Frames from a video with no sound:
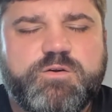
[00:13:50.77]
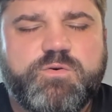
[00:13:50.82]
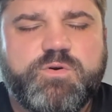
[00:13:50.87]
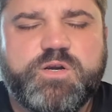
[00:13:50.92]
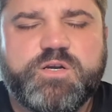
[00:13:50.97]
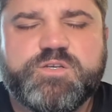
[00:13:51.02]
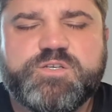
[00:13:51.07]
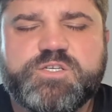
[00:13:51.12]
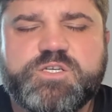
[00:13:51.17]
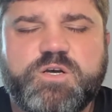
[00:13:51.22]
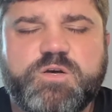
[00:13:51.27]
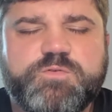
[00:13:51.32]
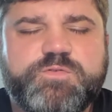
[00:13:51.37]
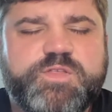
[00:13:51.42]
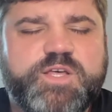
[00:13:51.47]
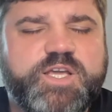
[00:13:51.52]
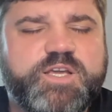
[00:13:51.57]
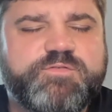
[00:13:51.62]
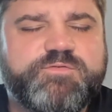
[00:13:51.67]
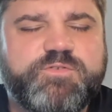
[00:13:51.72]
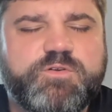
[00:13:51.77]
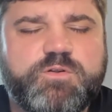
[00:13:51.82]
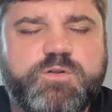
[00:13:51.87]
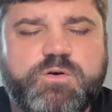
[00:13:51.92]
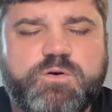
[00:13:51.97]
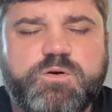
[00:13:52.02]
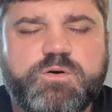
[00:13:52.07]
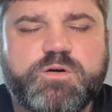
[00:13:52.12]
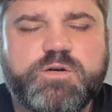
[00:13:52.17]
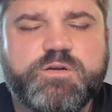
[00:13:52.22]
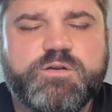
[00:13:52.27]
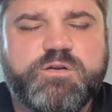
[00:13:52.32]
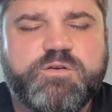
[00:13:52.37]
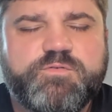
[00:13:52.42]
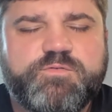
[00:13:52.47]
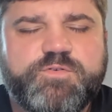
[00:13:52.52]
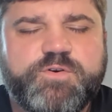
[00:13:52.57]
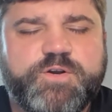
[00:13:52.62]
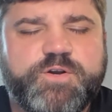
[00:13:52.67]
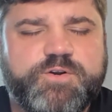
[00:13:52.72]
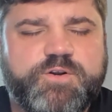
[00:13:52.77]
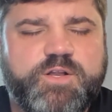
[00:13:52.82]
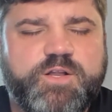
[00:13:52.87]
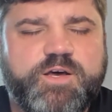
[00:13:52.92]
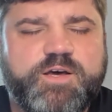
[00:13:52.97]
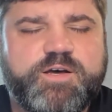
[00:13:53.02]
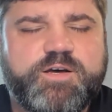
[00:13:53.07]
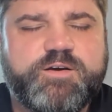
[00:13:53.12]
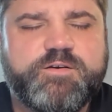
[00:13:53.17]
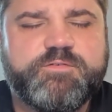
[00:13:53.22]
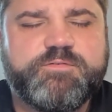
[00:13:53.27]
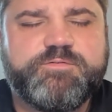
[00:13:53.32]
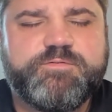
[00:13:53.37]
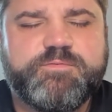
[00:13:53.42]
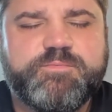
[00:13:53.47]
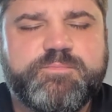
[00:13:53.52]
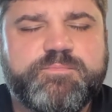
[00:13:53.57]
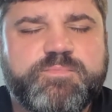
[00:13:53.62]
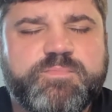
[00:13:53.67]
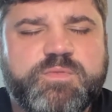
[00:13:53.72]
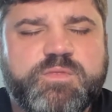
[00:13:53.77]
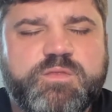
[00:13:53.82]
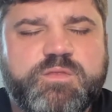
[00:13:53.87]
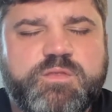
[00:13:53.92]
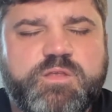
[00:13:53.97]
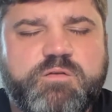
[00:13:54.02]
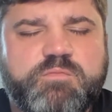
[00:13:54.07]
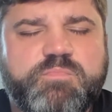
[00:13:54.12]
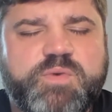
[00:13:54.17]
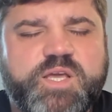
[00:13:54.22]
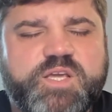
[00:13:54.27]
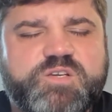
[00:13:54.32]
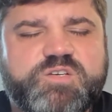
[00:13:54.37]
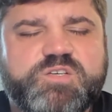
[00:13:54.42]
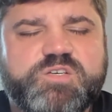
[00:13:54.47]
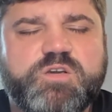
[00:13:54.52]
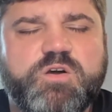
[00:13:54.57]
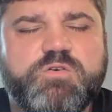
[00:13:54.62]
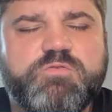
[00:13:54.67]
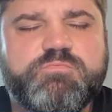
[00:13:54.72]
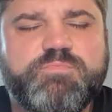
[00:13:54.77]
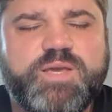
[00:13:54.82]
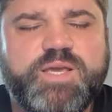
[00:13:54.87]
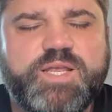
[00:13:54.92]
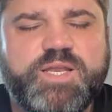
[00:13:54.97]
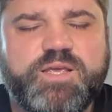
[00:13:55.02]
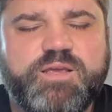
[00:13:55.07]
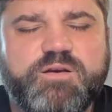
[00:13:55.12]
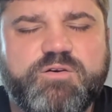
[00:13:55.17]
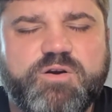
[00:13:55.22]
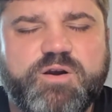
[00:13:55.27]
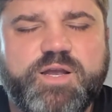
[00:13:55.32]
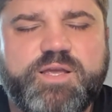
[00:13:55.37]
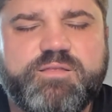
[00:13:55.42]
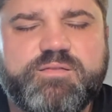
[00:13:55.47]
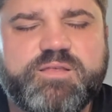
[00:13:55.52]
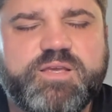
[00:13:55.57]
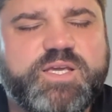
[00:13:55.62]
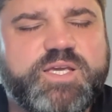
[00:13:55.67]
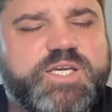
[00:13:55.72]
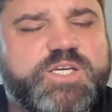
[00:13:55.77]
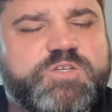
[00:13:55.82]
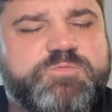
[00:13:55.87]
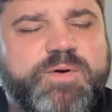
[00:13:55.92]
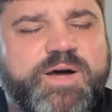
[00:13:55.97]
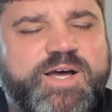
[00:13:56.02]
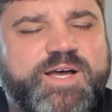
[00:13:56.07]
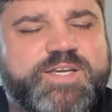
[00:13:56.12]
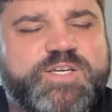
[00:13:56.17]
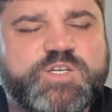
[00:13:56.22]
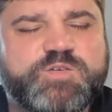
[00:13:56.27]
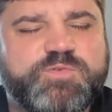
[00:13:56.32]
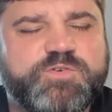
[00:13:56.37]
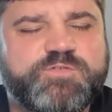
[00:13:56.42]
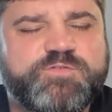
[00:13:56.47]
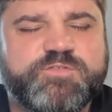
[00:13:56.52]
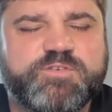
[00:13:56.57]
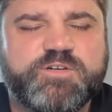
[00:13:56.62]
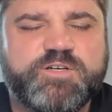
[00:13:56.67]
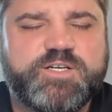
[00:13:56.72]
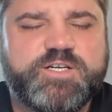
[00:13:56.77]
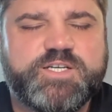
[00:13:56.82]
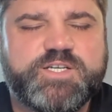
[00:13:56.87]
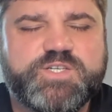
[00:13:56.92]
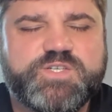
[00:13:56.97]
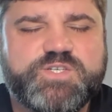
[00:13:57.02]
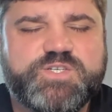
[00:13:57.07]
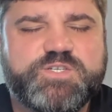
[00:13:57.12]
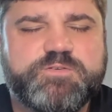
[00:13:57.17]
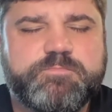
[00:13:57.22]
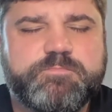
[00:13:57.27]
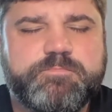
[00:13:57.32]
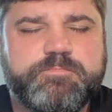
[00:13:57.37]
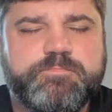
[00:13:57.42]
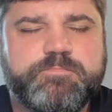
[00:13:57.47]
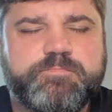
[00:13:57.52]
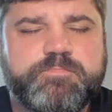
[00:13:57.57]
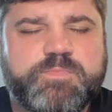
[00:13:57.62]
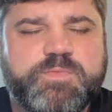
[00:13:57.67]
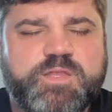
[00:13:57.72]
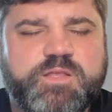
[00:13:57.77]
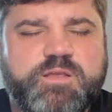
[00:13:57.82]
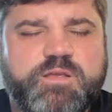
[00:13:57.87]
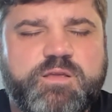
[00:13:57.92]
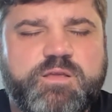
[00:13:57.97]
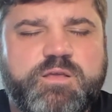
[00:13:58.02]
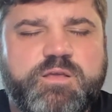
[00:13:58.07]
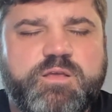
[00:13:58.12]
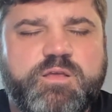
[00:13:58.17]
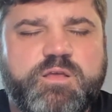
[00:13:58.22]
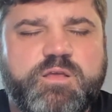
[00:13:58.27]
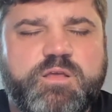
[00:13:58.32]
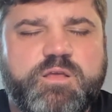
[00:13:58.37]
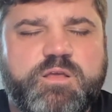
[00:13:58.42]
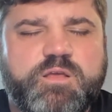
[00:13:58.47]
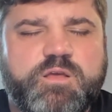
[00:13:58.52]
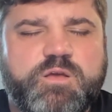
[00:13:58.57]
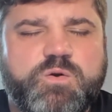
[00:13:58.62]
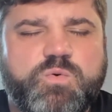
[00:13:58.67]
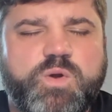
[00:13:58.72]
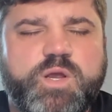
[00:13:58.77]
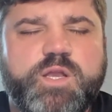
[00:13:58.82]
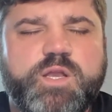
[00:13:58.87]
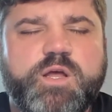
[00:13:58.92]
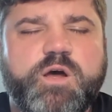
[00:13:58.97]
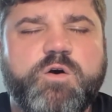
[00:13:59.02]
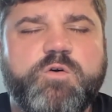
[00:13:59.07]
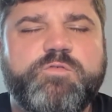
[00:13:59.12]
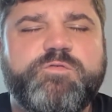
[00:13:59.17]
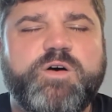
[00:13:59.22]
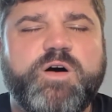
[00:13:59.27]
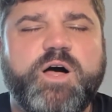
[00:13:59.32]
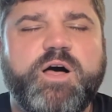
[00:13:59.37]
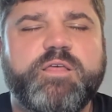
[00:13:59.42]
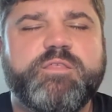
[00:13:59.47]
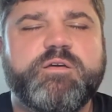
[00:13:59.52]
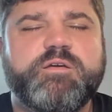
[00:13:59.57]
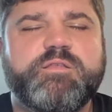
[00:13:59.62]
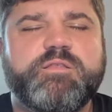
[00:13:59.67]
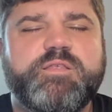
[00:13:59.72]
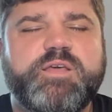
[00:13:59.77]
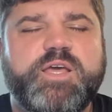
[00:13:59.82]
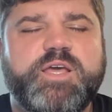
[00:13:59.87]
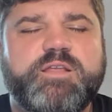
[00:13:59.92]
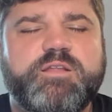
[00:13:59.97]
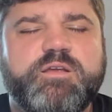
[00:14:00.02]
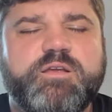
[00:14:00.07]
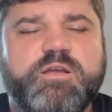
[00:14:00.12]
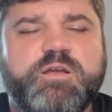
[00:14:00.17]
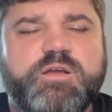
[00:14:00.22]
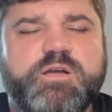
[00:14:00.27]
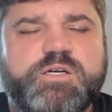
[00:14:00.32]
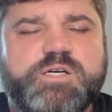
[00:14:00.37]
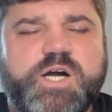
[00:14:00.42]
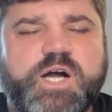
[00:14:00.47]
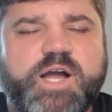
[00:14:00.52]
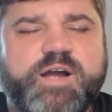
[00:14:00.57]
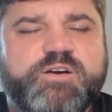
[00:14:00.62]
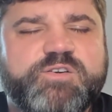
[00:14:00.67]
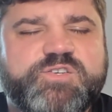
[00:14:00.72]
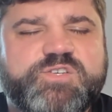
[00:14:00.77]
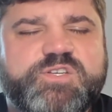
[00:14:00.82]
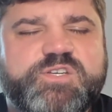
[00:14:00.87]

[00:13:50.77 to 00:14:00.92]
We are so thankful, Lord, for your love that makes so many great things possible for us. We know, Father, that our